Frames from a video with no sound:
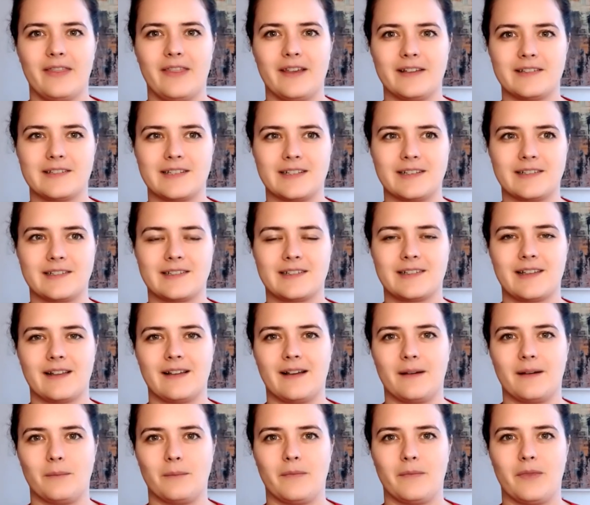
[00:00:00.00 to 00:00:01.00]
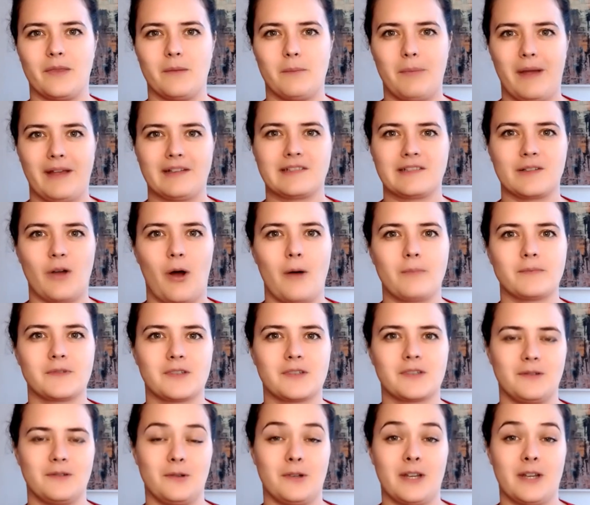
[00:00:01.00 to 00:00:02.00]
this is um, the best
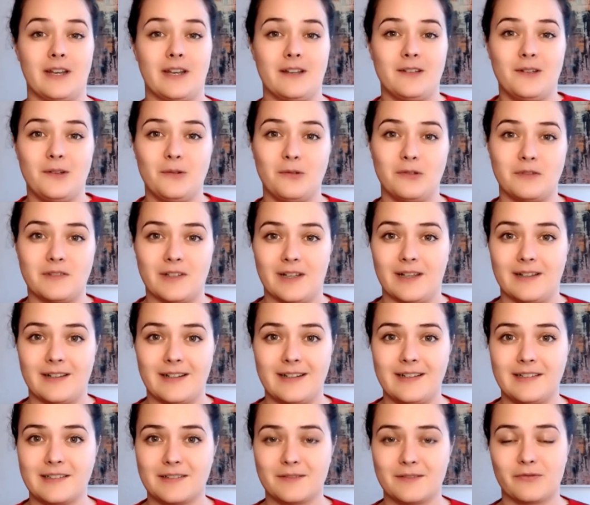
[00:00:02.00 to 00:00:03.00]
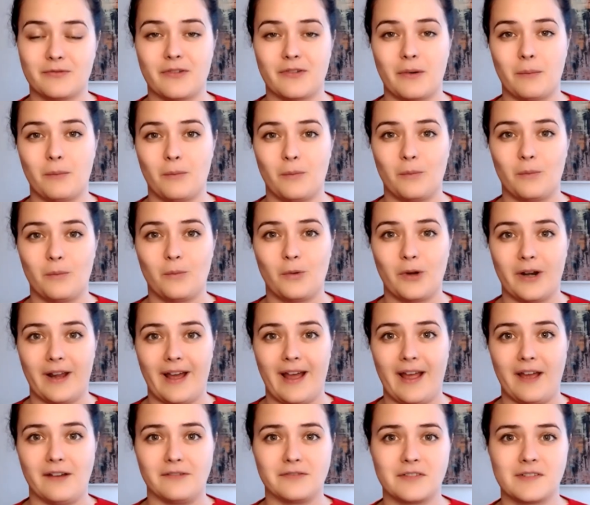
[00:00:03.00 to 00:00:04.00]
option you can use, at least from what I
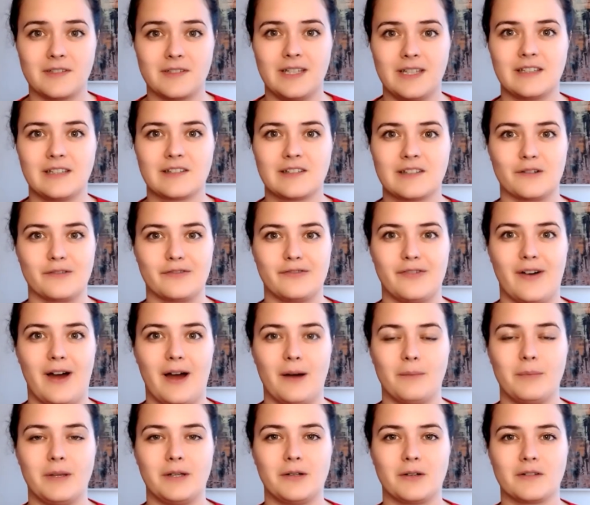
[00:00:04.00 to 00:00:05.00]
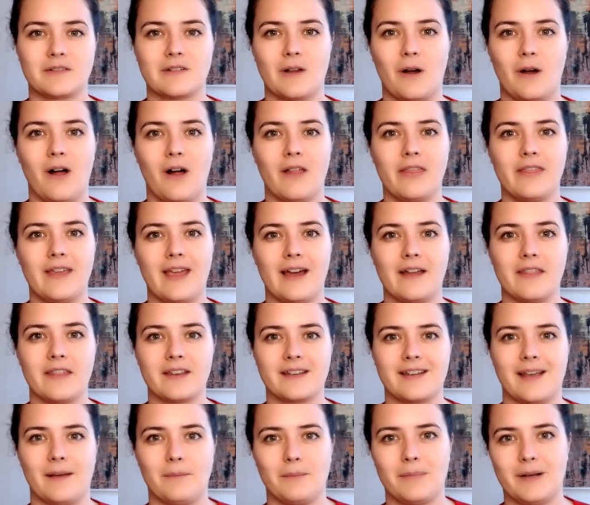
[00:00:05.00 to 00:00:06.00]
have seen so far, because all the other
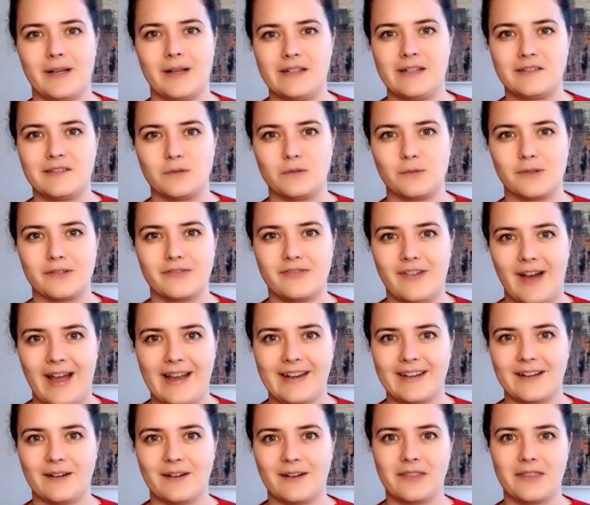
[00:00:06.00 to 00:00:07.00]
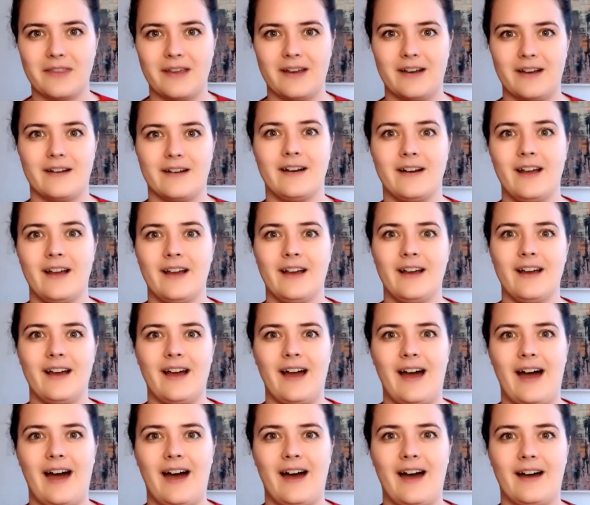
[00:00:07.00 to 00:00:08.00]
templates you will find out there
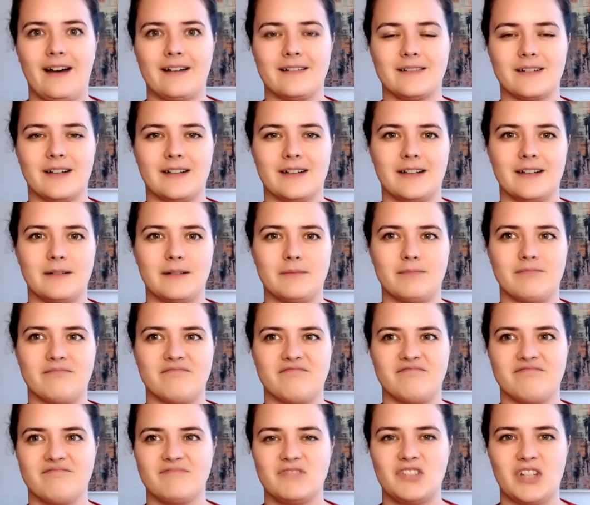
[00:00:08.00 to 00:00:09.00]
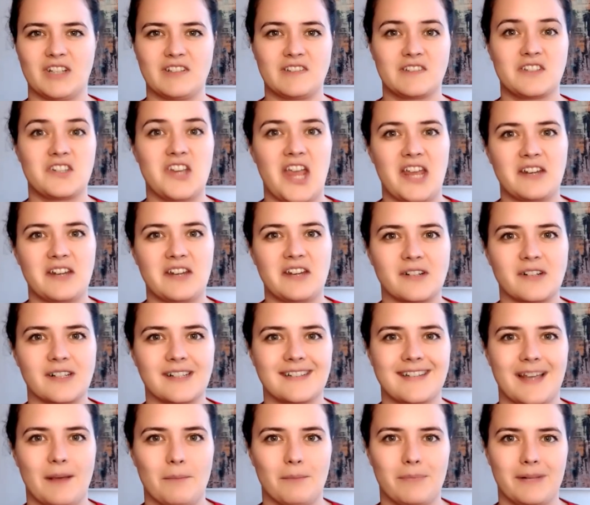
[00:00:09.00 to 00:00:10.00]
are um, just general
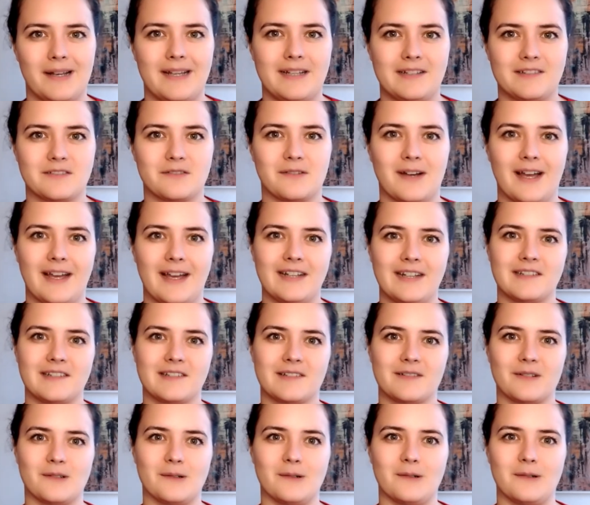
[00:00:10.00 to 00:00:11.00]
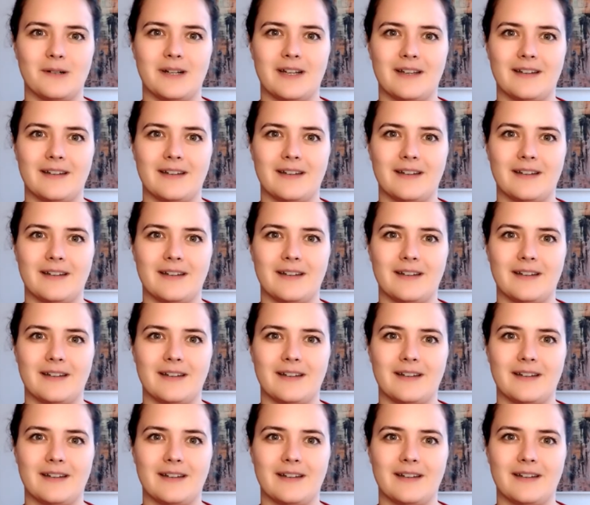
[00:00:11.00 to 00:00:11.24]
templates, right? So,